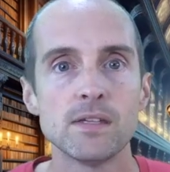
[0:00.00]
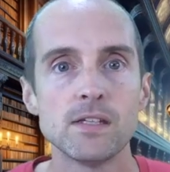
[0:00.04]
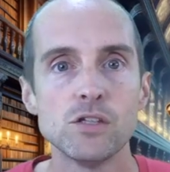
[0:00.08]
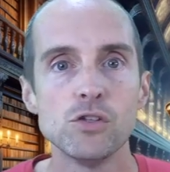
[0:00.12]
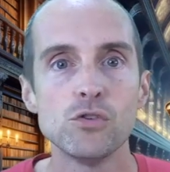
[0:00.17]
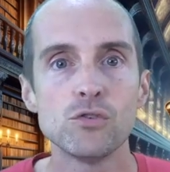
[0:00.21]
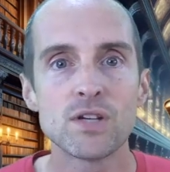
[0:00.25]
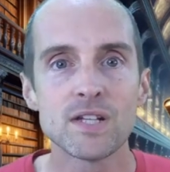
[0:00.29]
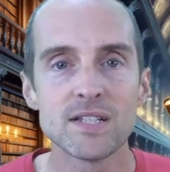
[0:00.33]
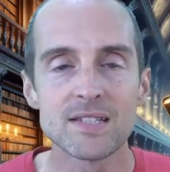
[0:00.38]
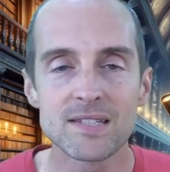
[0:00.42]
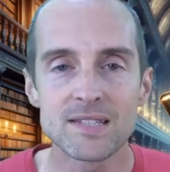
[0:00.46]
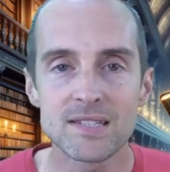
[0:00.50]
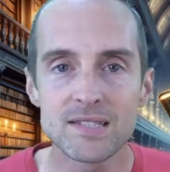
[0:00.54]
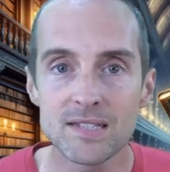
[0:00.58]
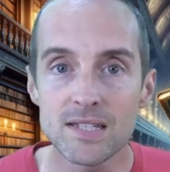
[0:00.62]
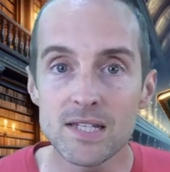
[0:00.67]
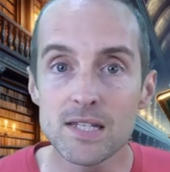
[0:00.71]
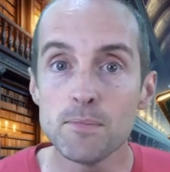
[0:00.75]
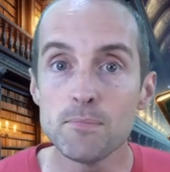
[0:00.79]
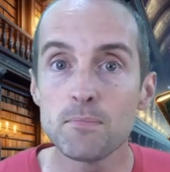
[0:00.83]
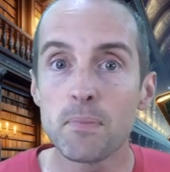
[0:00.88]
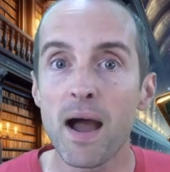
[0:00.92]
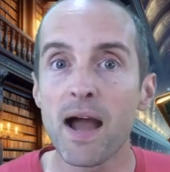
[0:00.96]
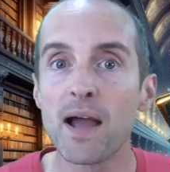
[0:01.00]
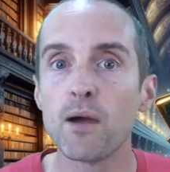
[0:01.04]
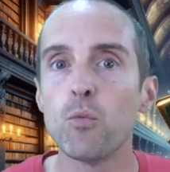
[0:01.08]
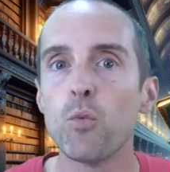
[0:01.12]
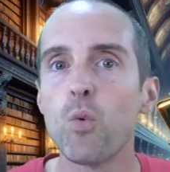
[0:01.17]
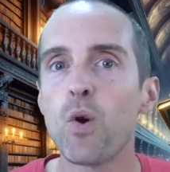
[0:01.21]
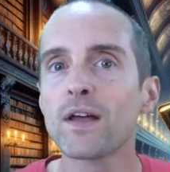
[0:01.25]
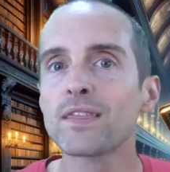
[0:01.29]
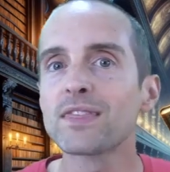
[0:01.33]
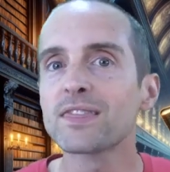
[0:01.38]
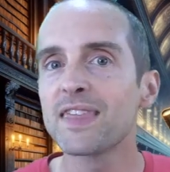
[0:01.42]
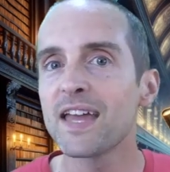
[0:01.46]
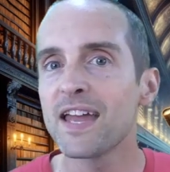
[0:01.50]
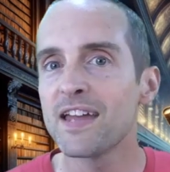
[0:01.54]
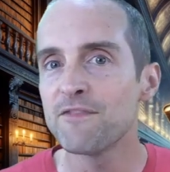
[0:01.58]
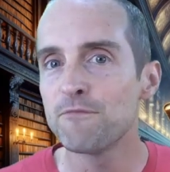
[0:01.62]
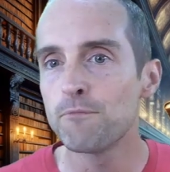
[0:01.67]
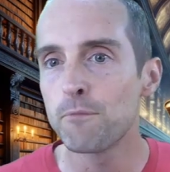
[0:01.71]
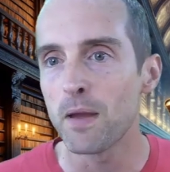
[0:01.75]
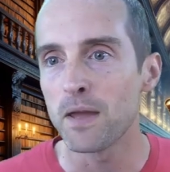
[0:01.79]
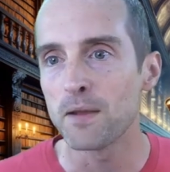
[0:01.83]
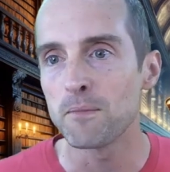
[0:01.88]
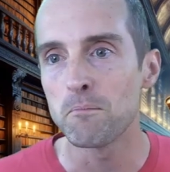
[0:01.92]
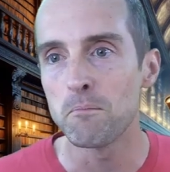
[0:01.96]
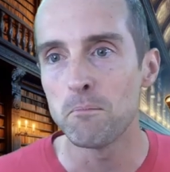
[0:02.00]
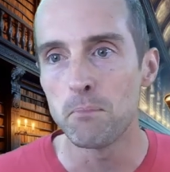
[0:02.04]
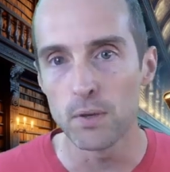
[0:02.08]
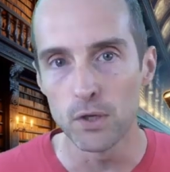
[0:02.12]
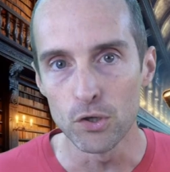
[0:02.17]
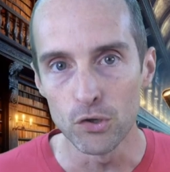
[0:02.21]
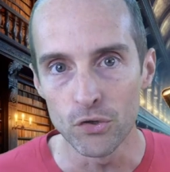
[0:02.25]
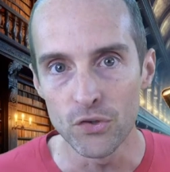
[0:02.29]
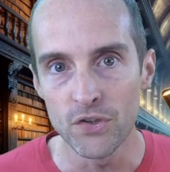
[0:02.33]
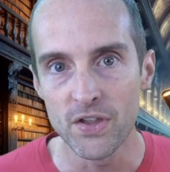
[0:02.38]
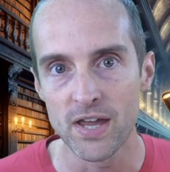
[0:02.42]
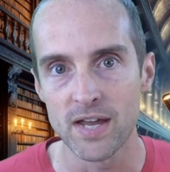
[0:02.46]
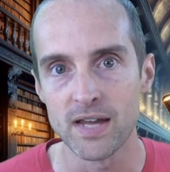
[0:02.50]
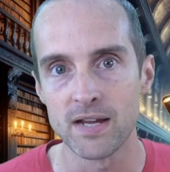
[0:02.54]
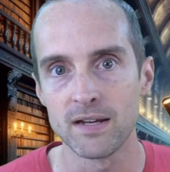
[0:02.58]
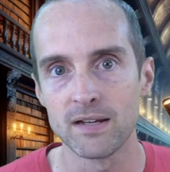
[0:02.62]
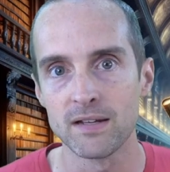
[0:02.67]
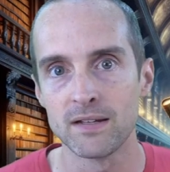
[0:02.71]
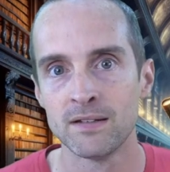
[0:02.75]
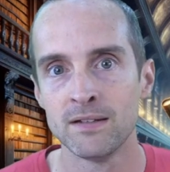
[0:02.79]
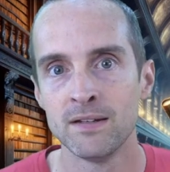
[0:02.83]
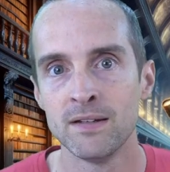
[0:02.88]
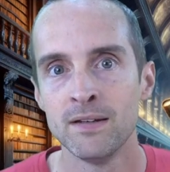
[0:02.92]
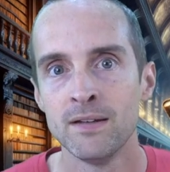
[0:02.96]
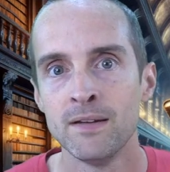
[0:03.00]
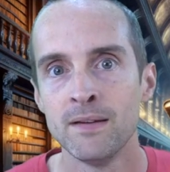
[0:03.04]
You can see by what they've been building,